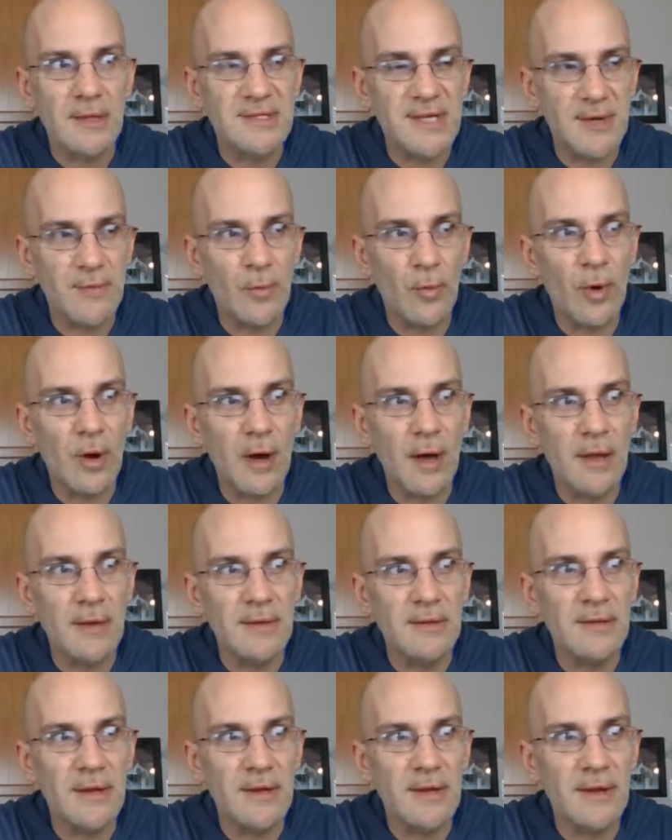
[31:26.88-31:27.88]
take
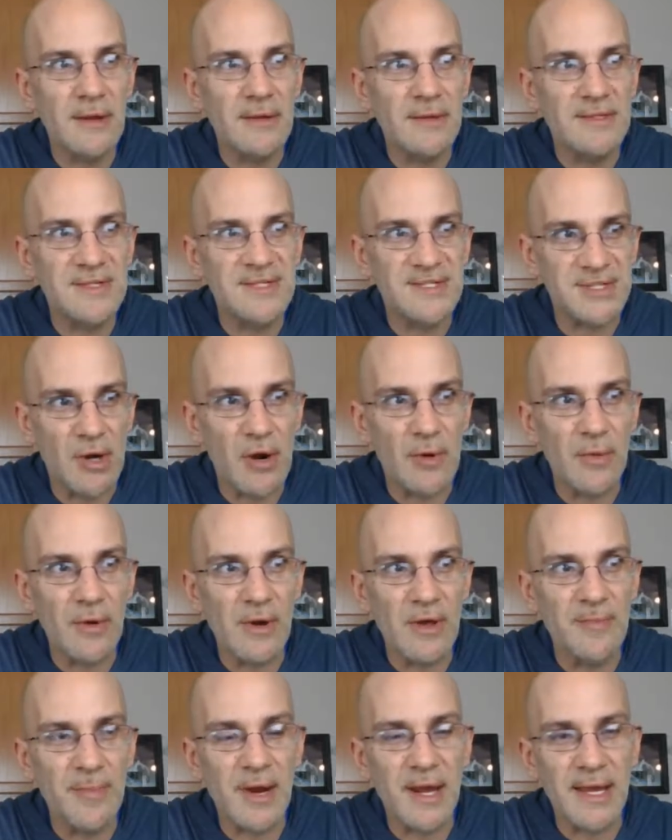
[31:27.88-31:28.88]
one to start
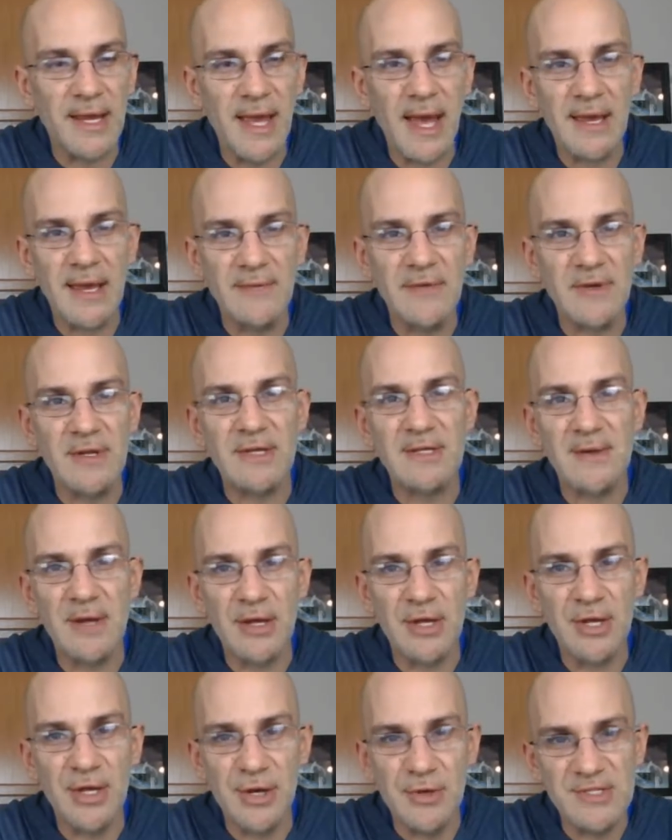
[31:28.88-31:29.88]
with, but I can't give you
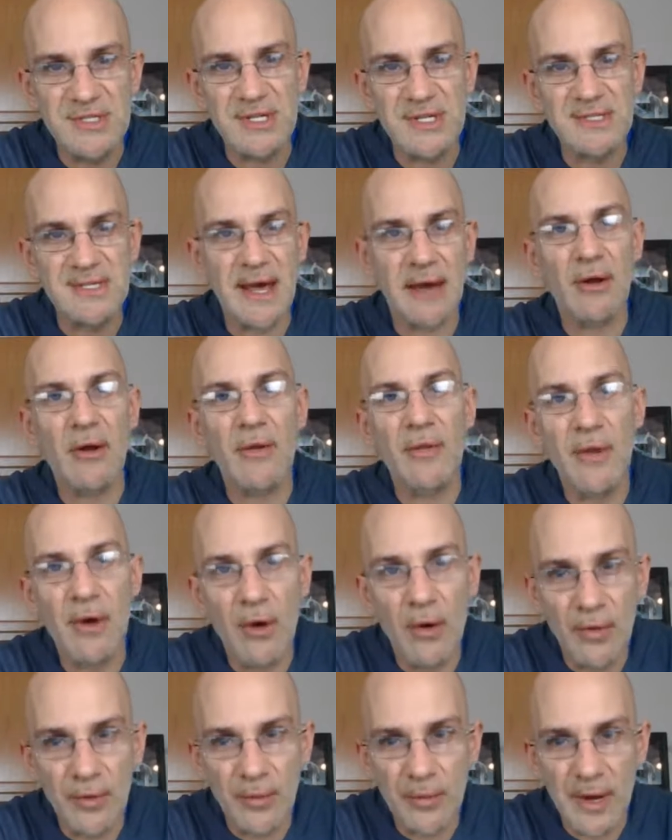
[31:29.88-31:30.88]
a huge discount on
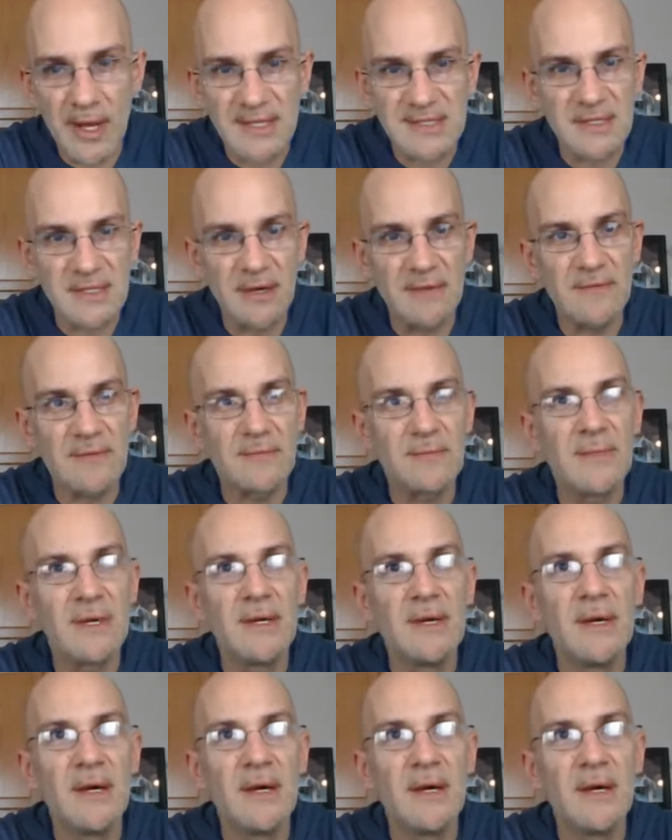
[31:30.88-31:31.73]
all the rest of them.